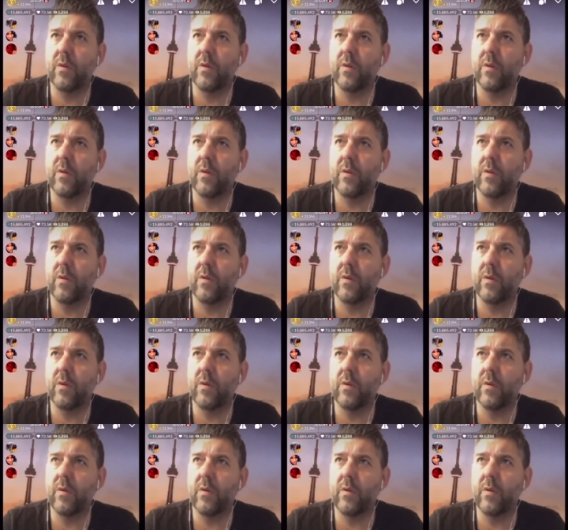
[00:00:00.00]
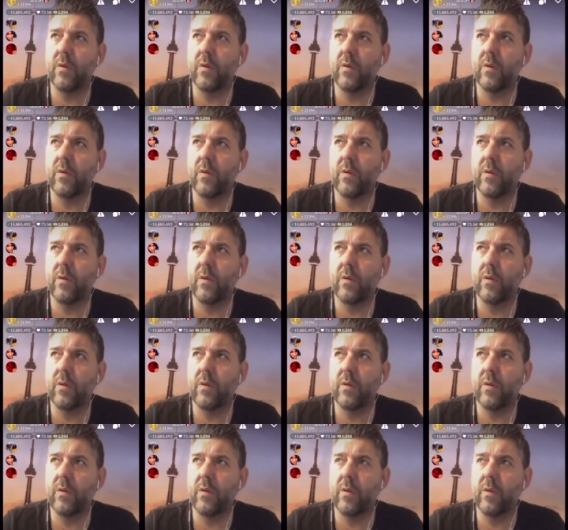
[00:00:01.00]
really think that's a good idea. It might like
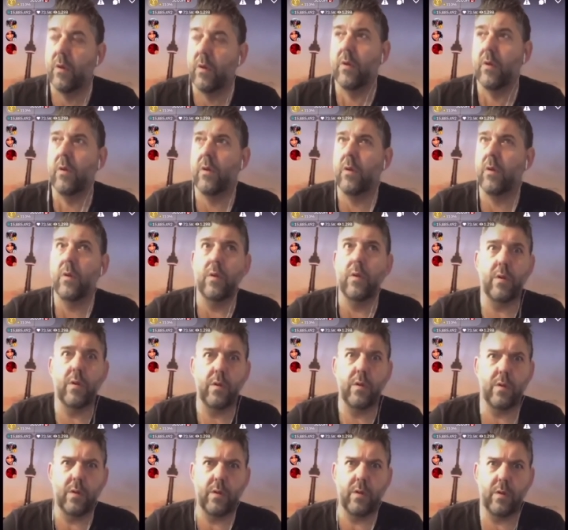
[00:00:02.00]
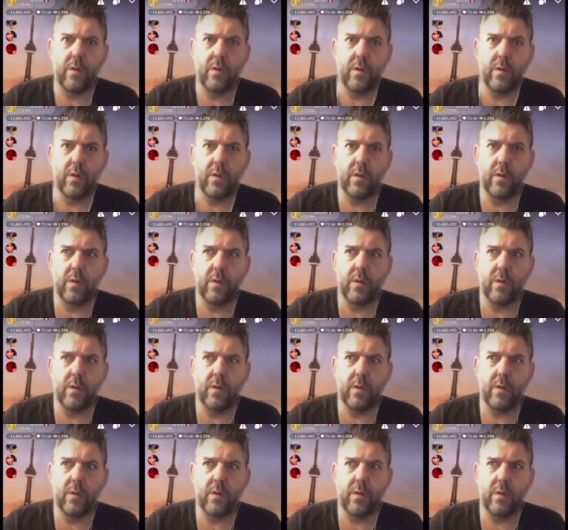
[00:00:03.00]
cause a flare up with your hemorrhoids.